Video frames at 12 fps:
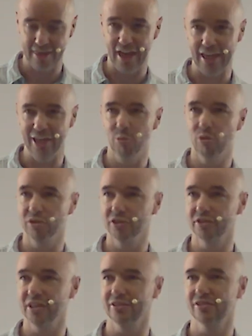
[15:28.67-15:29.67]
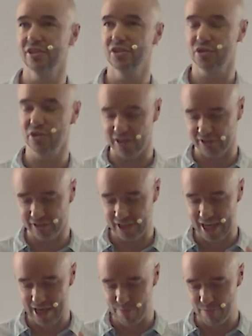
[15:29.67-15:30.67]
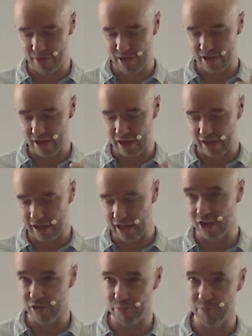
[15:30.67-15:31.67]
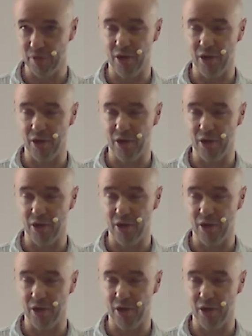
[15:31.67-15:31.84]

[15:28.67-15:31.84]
that he wants us to trust him alone.